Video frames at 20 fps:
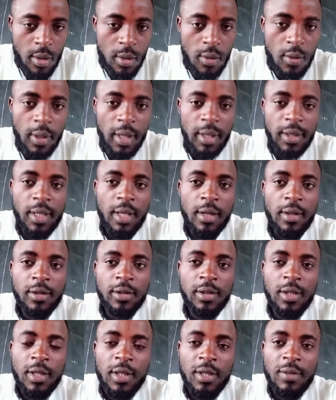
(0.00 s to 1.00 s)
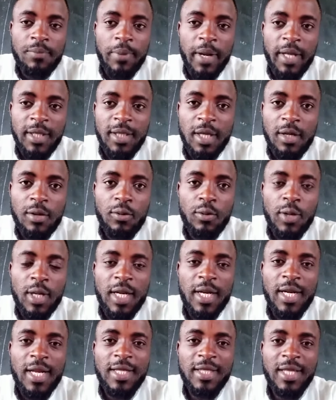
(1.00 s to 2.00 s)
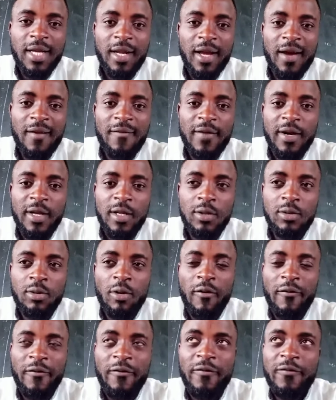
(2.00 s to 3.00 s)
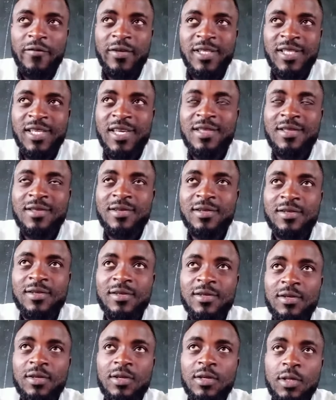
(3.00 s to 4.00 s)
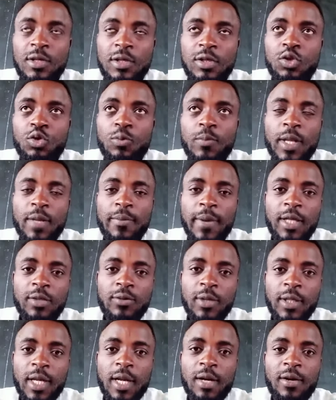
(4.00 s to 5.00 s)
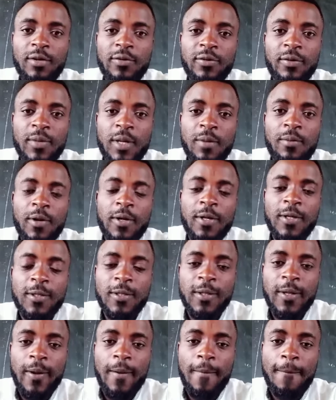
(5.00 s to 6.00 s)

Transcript: you can tell us, plants that grow in the desert have very tough skins to minimize water loss from their bodies.